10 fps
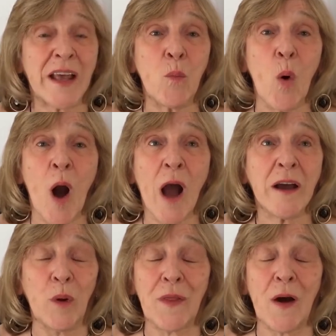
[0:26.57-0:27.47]
I can
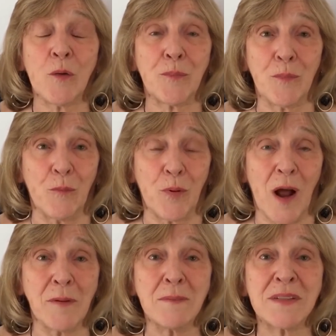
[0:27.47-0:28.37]
walk without
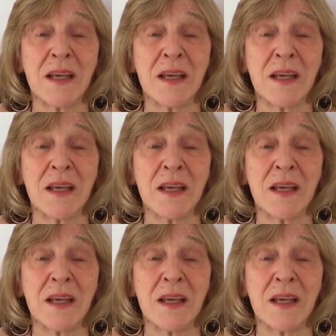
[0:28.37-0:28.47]
problems.